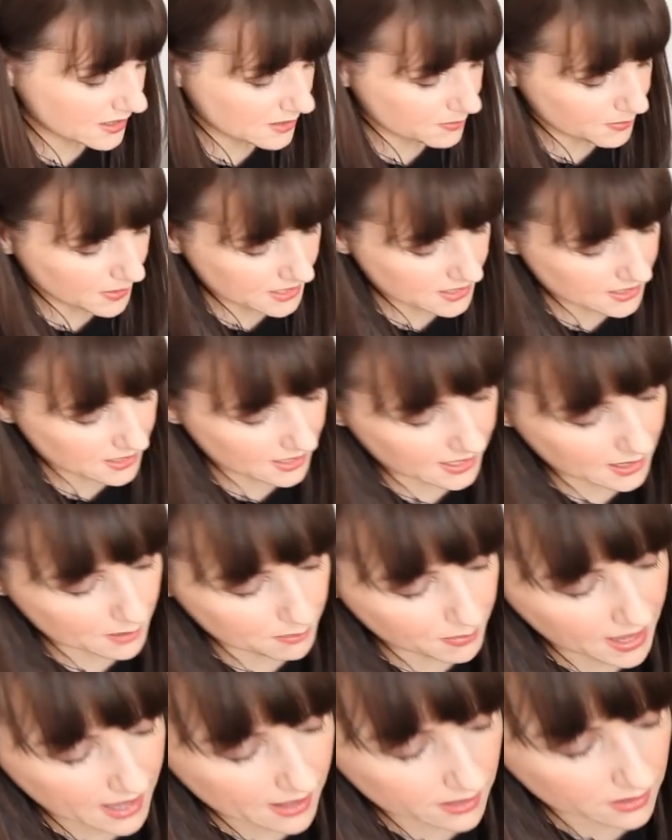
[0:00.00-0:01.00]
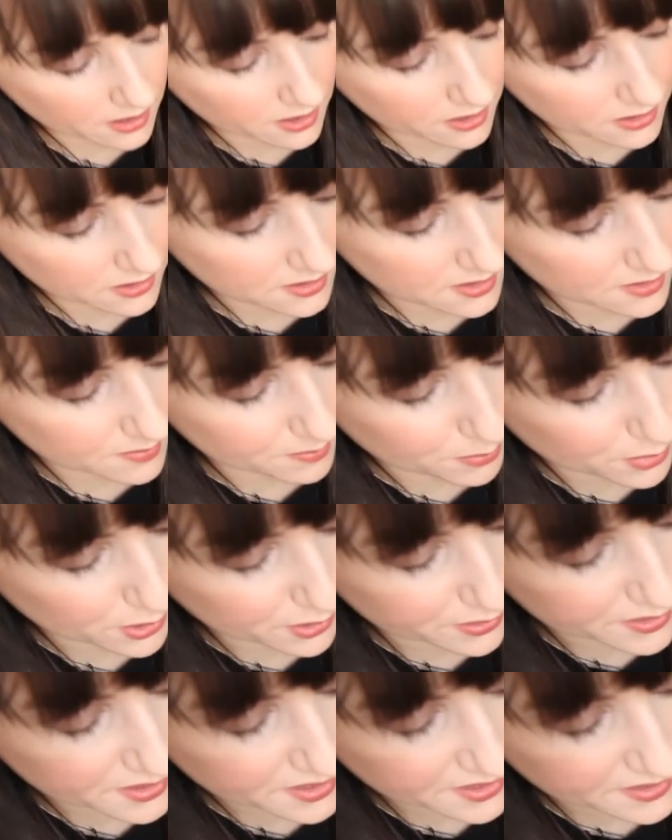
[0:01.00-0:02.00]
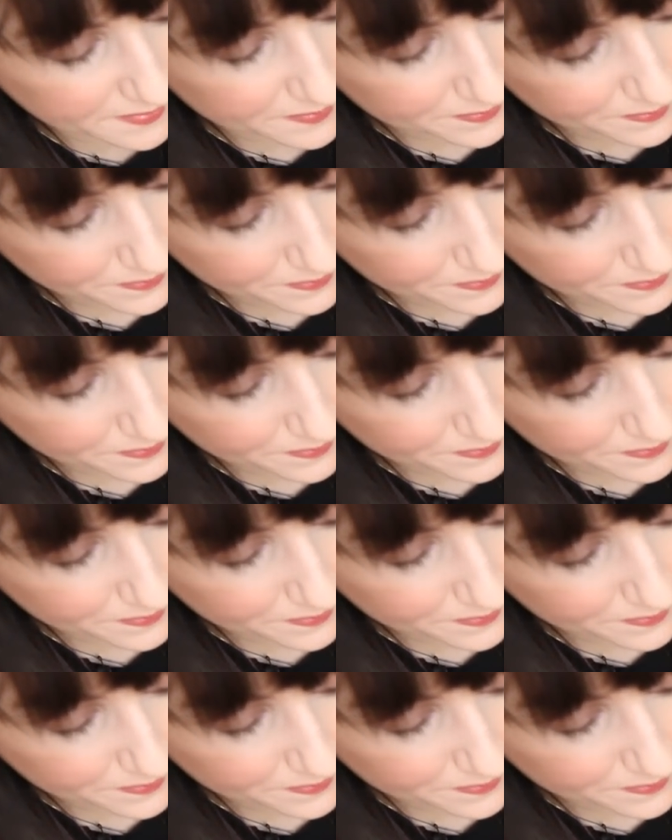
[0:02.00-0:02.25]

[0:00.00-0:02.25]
basically like a pale girl's bronzer.